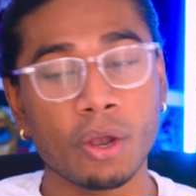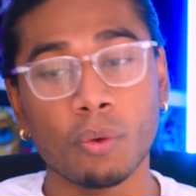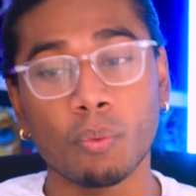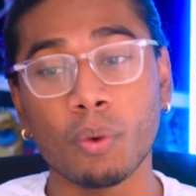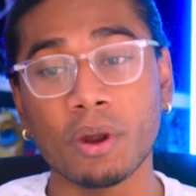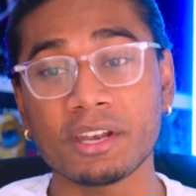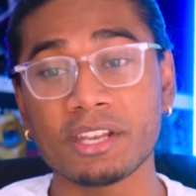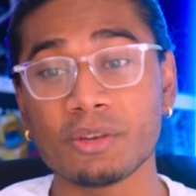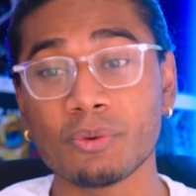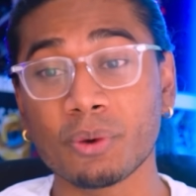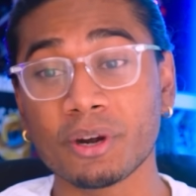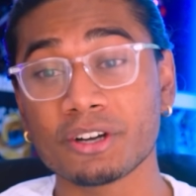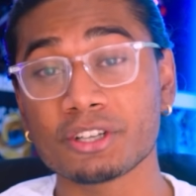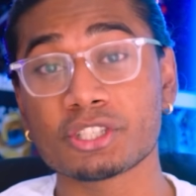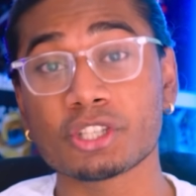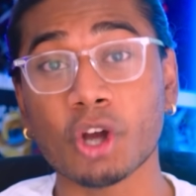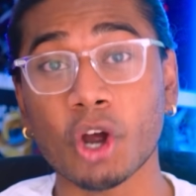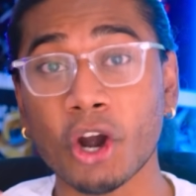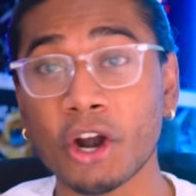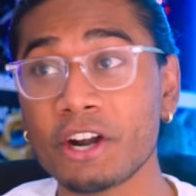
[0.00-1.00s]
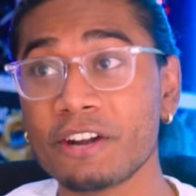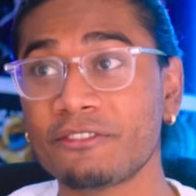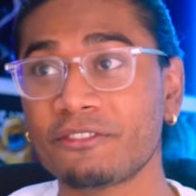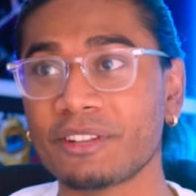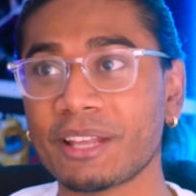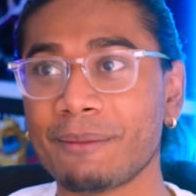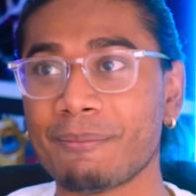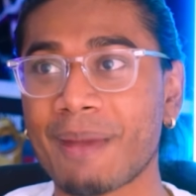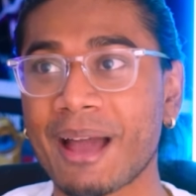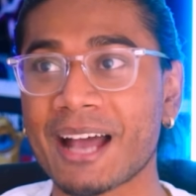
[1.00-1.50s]
When he wears the Heart
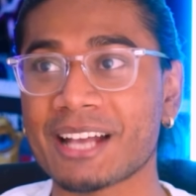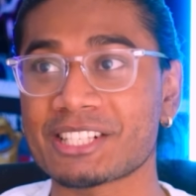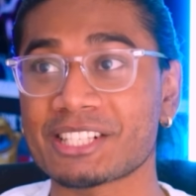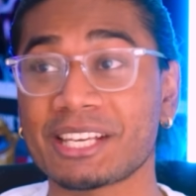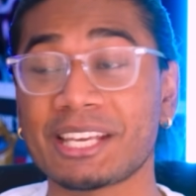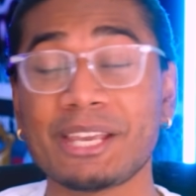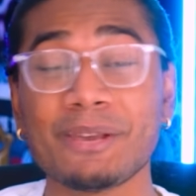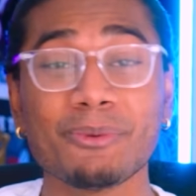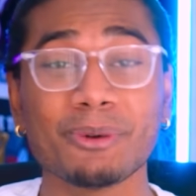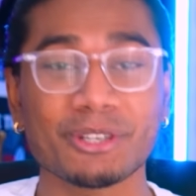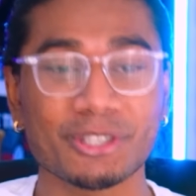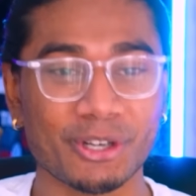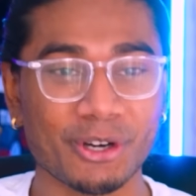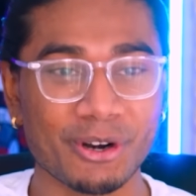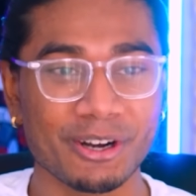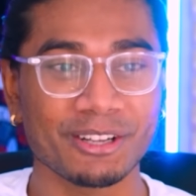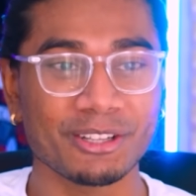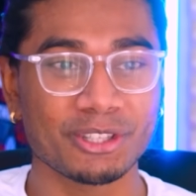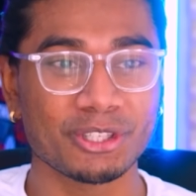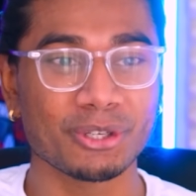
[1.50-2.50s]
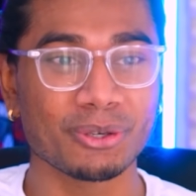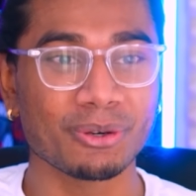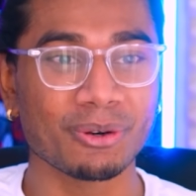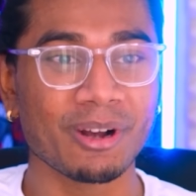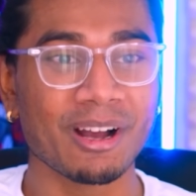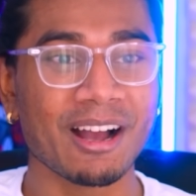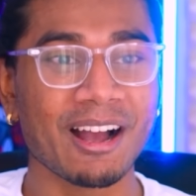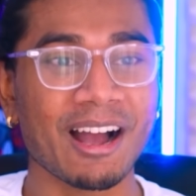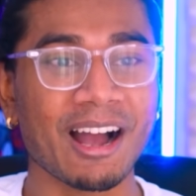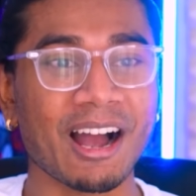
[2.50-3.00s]
Flame mask, he would turn
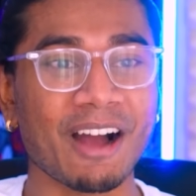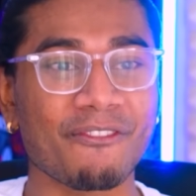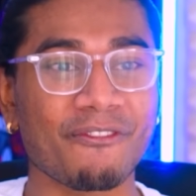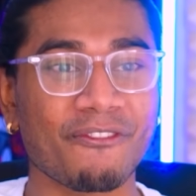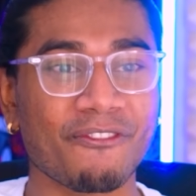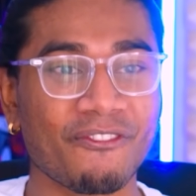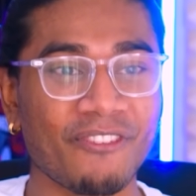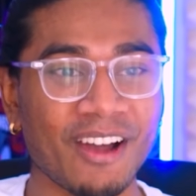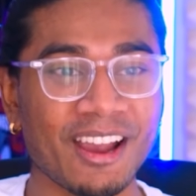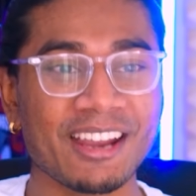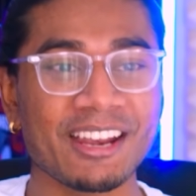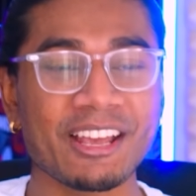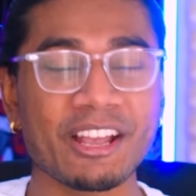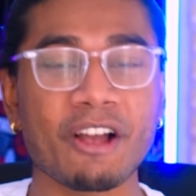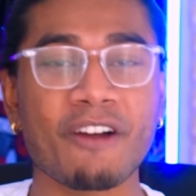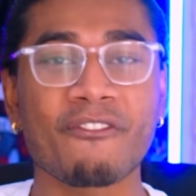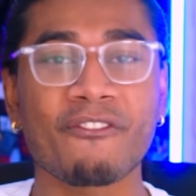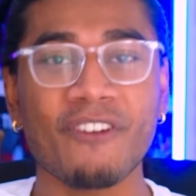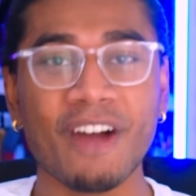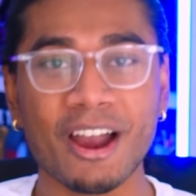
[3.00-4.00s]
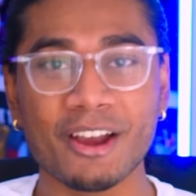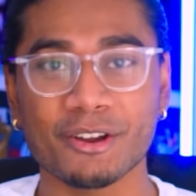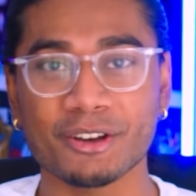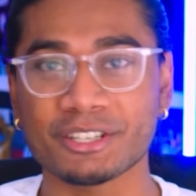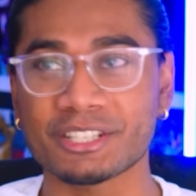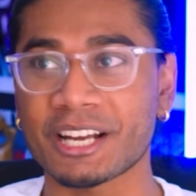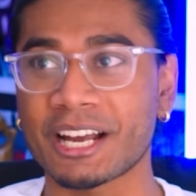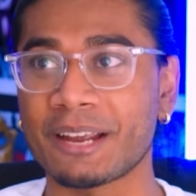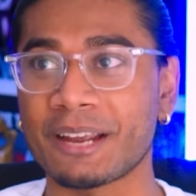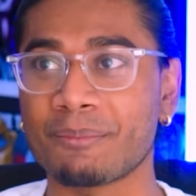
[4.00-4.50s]
into a fighting fire
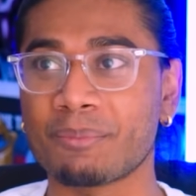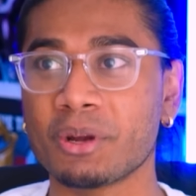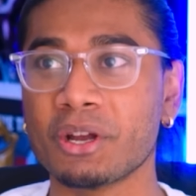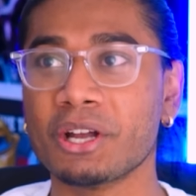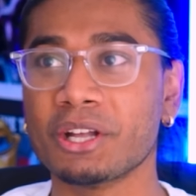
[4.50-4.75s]
type.